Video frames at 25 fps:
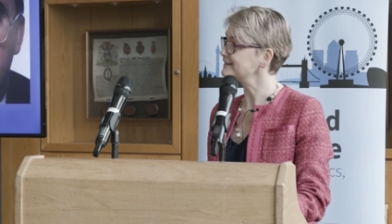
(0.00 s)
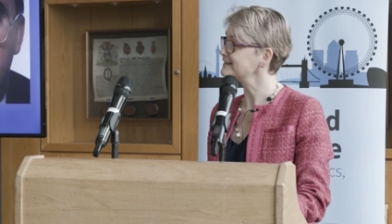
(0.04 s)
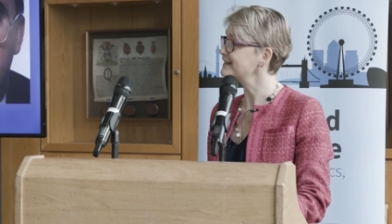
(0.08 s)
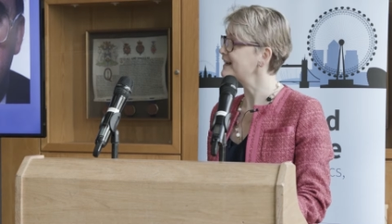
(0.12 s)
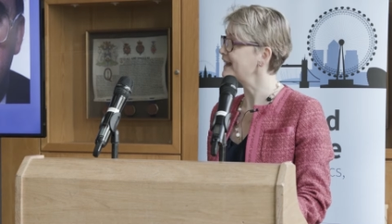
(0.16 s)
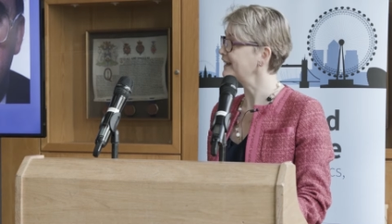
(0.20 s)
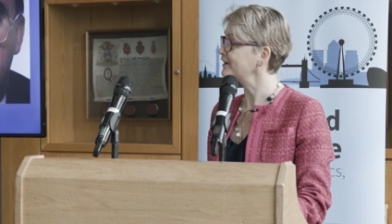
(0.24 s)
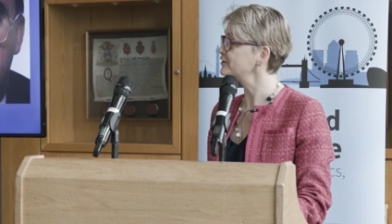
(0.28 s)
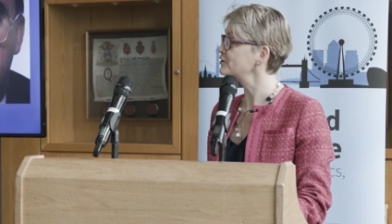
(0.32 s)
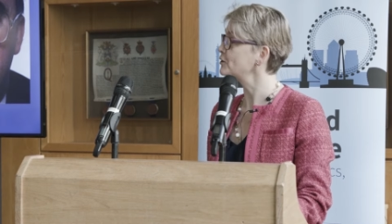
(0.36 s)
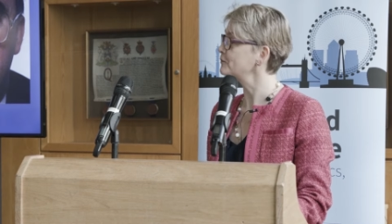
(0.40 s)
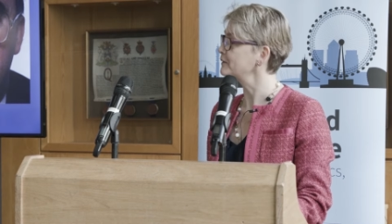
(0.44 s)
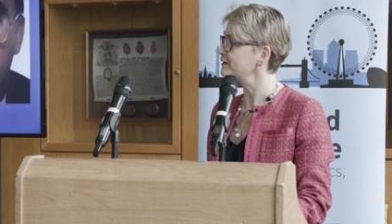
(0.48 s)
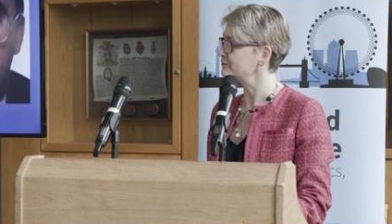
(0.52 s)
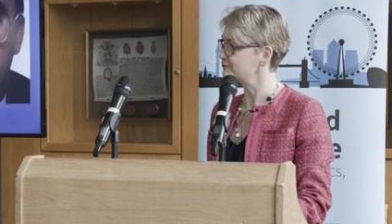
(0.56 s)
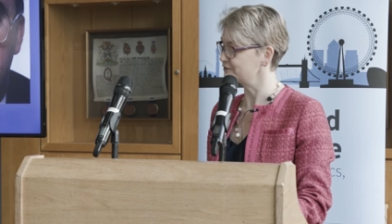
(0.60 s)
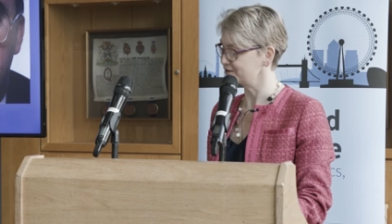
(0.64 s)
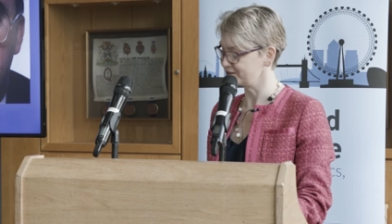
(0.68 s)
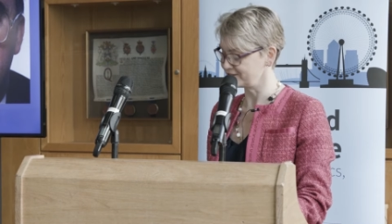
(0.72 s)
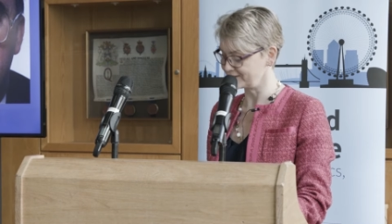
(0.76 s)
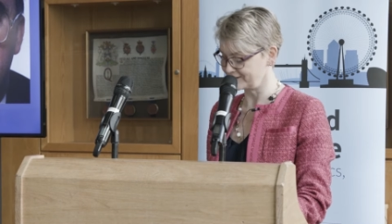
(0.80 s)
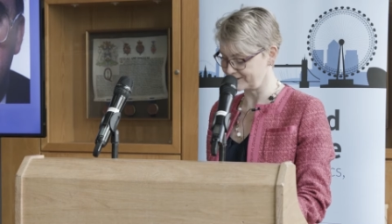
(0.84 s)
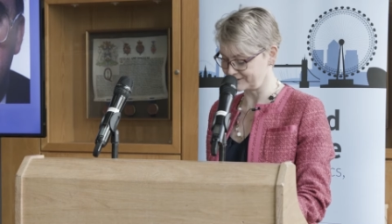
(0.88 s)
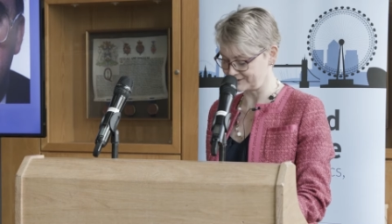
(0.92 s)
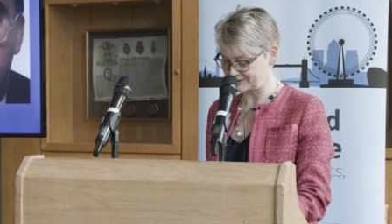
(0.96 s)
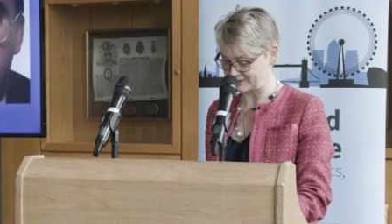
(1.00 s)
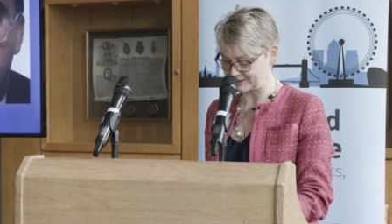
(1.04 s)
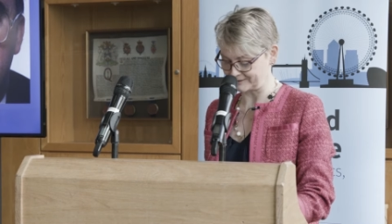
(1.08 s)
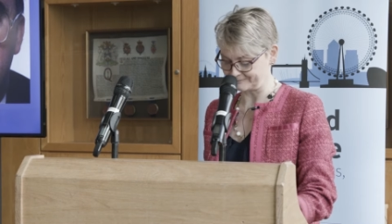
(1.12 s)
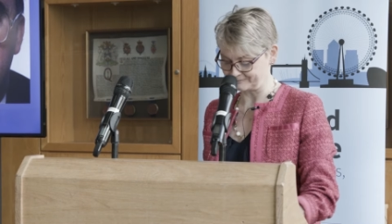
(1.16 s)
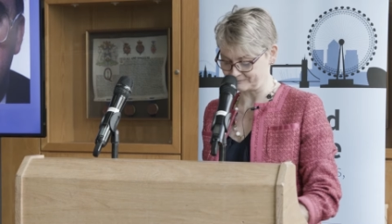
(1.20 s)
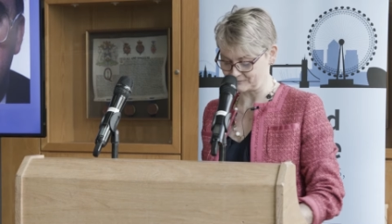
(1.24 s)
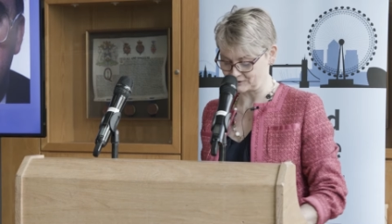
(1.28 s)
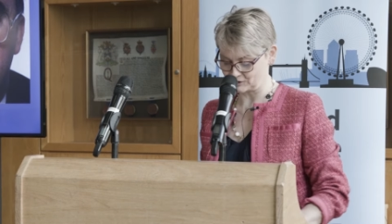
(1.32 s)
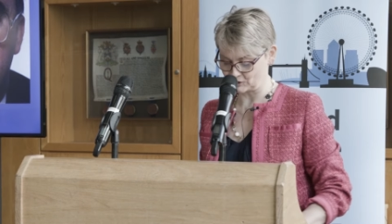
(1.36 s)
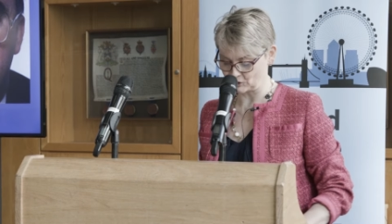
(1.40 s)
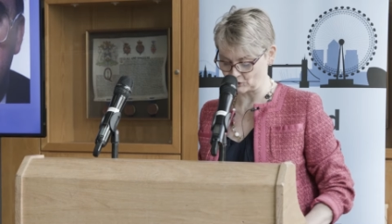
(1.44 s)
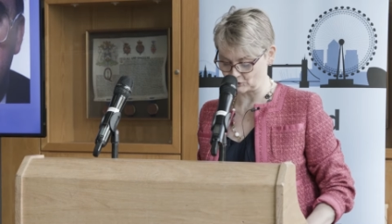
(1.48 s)
as an economic researcher
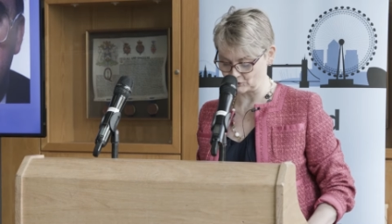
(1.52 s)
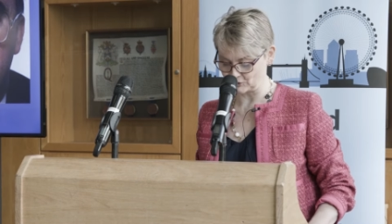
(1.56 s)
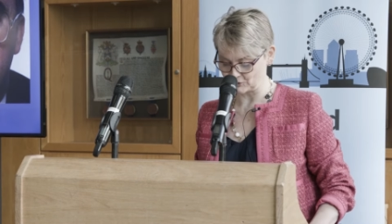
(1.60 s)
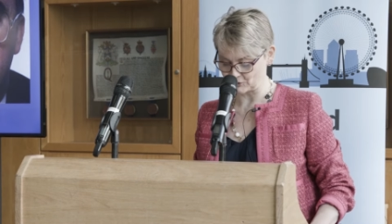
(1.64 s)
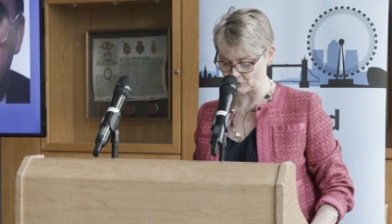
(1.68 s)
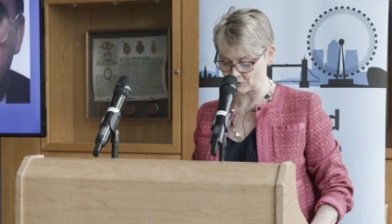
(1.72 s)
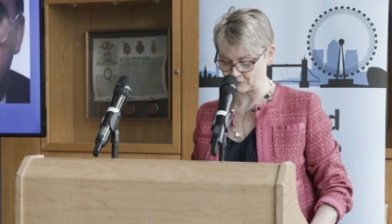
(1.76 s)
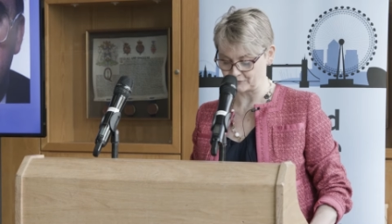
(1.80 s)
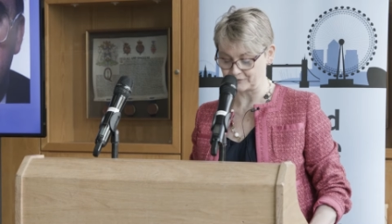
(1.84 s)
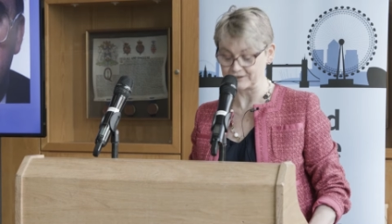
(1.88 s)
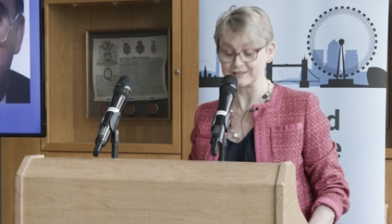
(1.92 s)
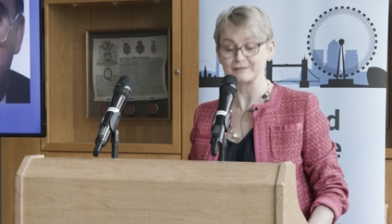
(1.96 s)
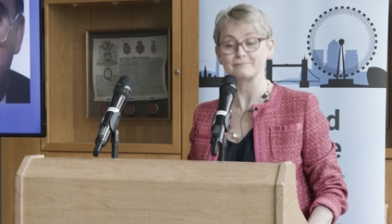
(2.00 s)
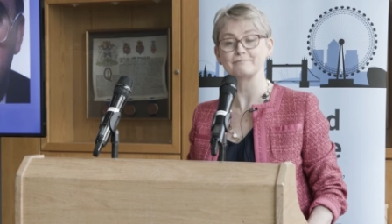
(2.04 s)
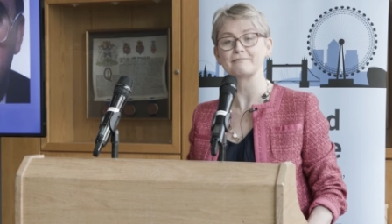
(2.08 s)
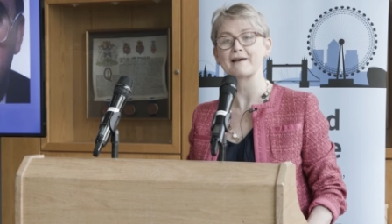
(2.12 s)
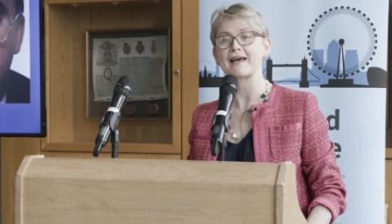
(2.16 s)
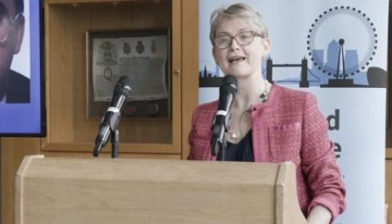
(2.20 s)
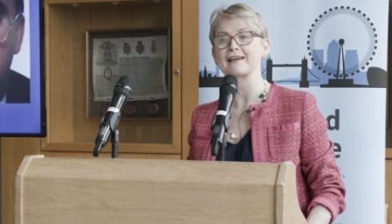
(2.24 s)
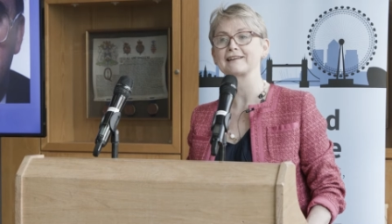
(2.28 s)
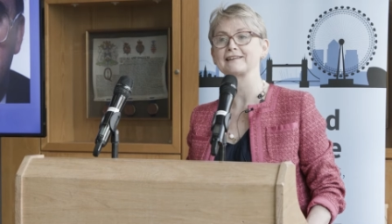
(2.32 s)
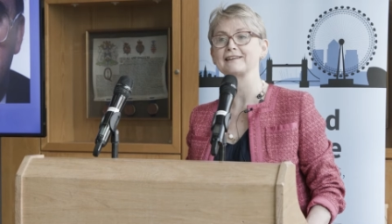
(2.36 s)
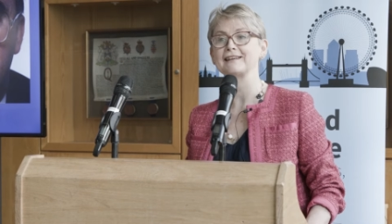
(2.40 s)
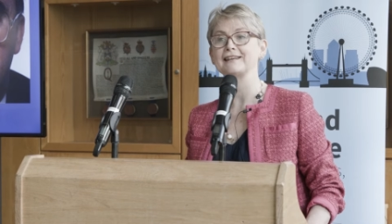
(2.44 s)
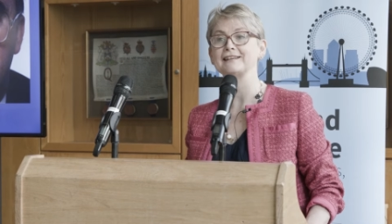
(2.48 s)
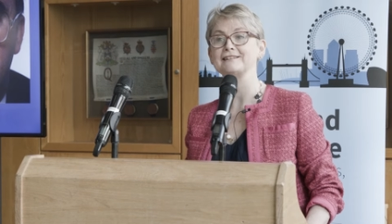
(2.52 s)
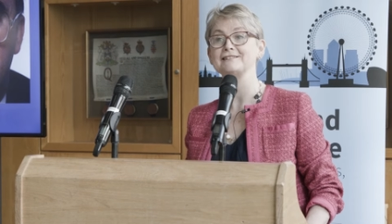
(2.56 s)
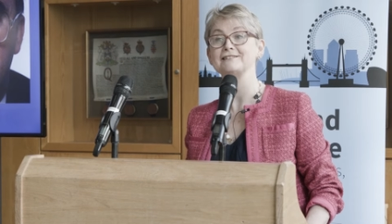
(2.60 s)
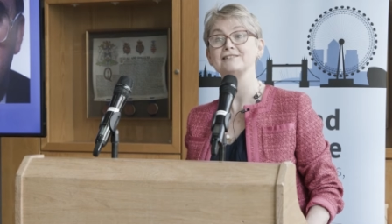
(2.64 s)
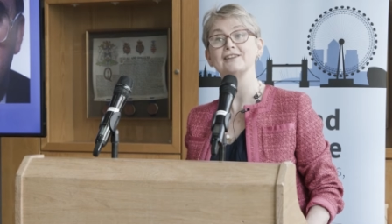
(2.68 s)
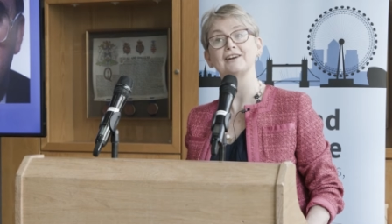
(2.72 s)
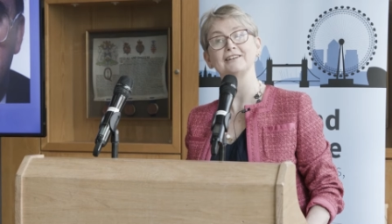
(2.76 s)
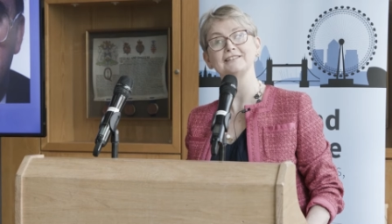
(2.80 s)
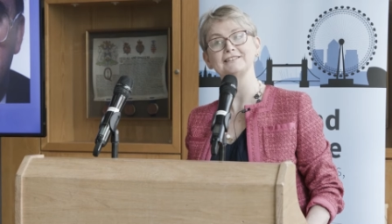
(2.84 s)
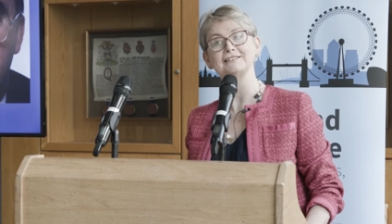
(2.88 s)
in John's office back in